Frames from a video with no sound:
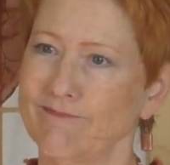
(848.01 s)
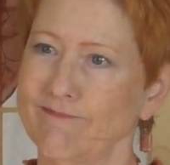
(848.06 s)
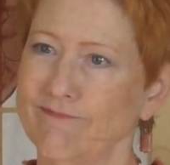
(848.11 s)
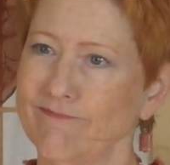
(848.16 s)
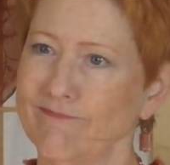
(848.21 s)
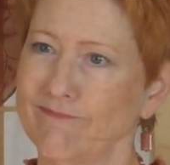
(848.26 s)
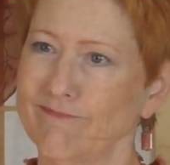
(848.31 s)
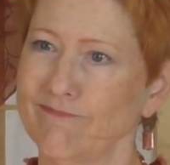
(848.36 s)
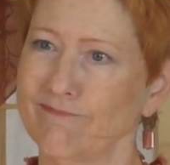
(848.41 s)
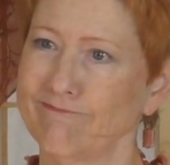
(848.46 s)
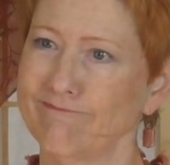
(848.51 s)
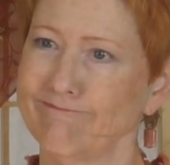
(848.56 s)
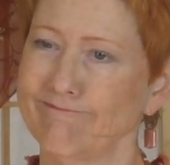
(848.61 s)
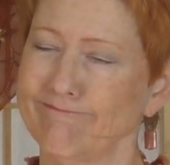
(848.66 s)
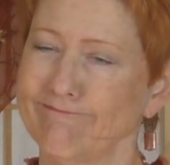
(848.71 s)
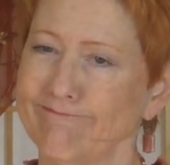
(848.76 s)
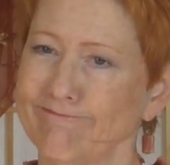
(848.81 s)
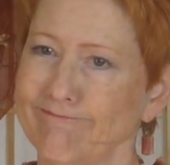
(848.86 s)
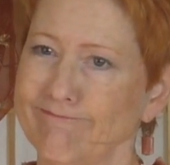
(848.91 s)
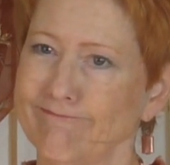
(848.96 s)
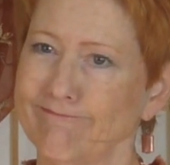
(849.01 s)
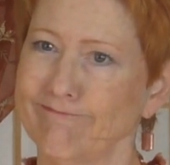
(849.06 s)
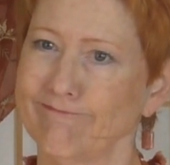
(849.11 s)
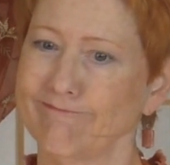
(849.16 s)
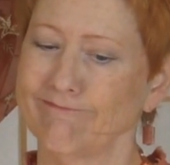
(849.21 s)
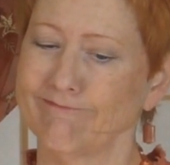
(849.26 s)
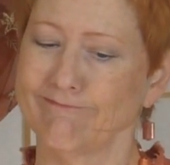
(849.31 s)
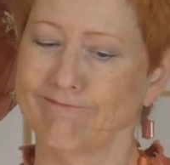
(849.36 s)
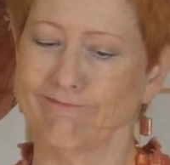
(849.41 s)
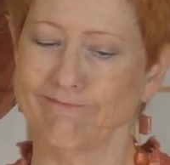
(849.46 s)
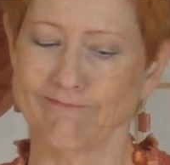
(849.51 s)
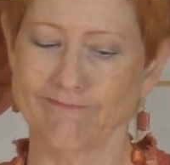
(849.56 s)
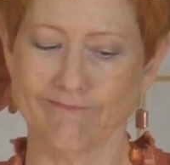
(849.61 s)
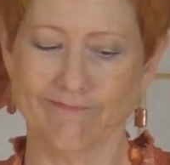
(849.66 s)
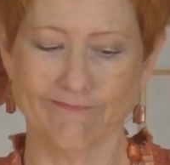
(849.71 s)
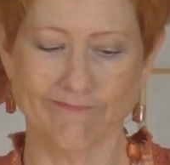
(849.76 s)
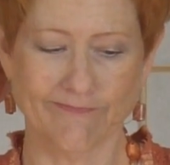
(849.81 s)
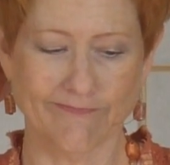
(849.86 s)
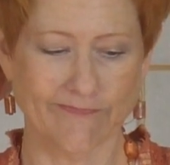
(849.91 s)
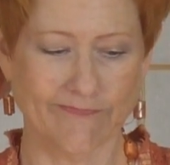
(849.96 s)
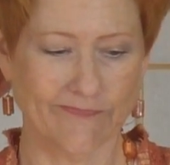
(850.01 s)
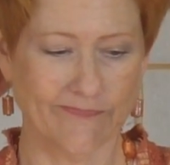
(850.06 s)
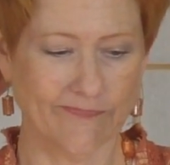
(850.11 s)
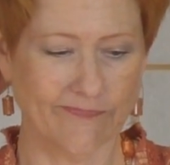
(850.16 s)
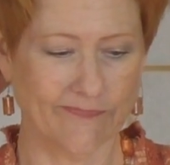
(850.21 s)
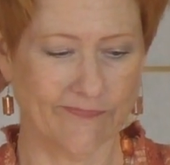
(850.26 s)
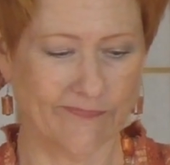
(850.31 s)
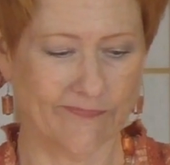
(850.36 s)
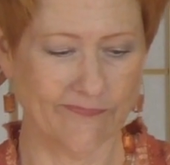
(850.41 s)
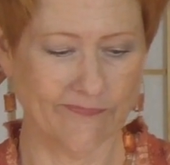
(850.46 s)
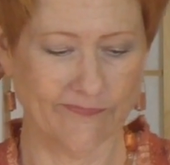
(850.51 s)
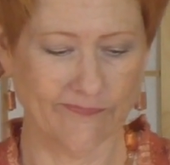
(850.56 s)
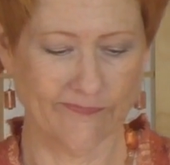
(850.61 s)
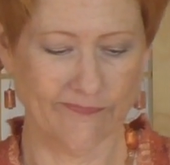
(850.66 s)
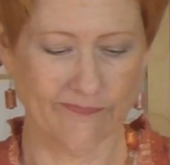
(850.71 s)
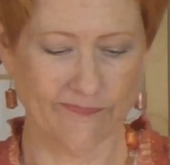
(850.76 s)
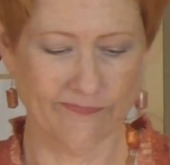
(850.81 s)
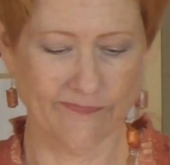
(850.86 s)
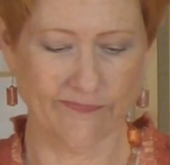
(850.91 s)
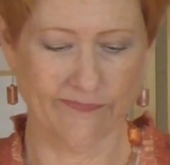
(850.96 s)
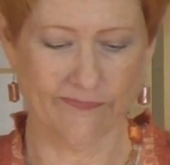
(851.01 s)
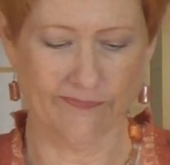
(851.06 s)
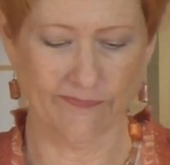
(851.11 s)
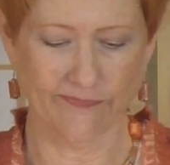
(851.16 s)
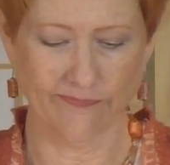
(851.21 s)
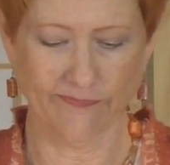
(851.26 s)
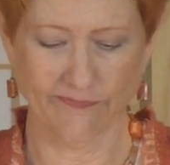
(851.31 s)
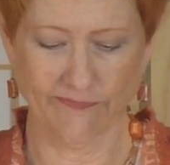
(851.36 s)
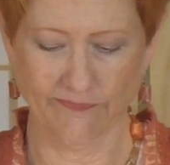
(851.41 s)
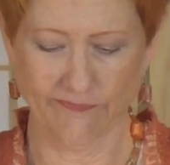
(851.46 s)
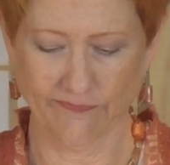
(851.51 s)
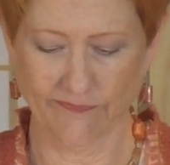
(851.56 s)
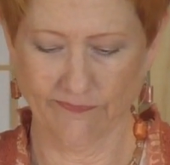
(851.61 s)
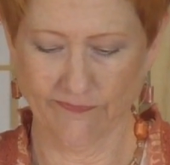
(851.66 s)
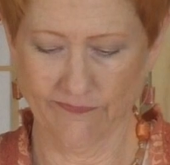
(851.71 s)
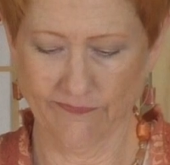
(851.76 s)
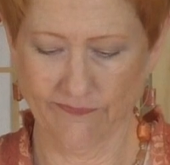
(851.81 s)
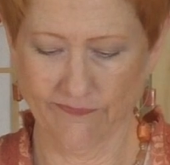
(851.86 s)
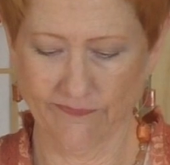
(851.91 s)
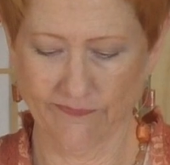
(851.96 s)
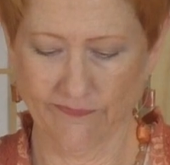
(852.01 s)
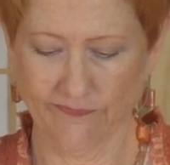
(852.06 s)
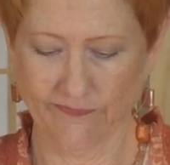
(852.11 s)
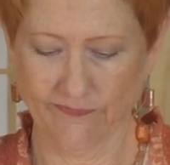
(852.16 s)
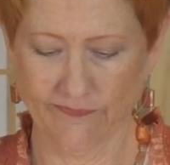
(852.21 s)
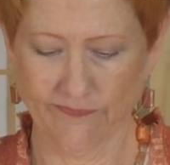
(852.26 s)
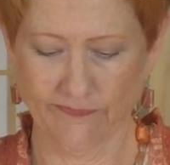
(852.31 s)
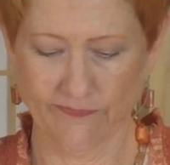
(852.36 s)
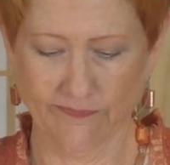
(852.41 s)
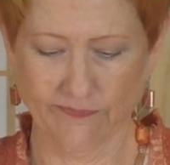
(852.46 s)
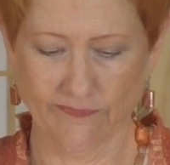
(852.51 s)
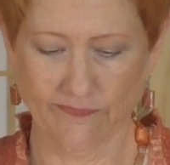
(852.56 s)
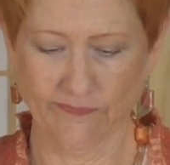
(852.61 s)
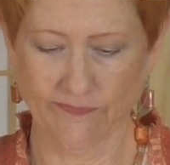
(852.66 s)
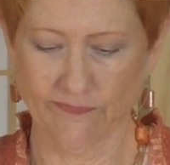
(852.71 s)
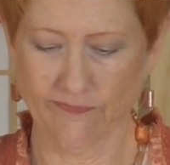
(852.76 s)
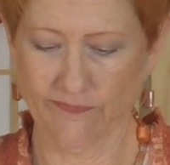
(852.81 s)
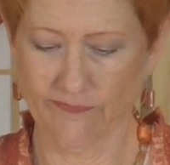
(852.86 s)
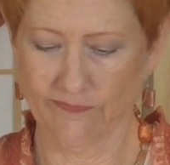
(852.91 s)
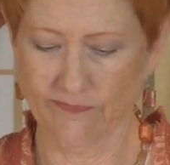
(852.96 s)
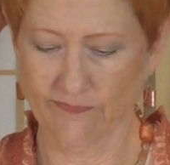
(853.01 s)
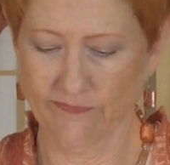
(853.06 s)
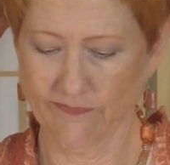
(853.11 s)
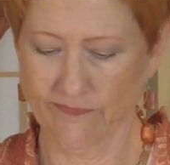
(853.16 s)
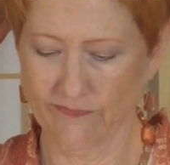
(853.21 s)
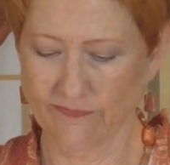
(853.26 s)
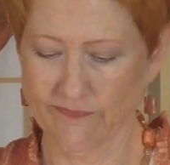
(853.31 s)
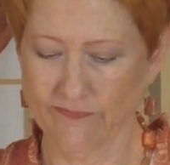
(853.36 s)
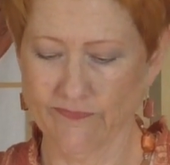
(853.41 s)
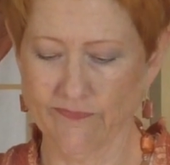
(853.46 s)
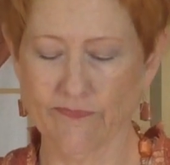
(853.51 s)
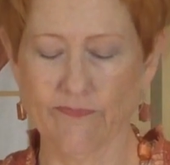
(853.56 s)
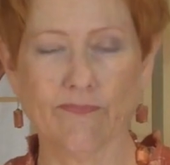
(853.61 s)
No one is speaking in this clip.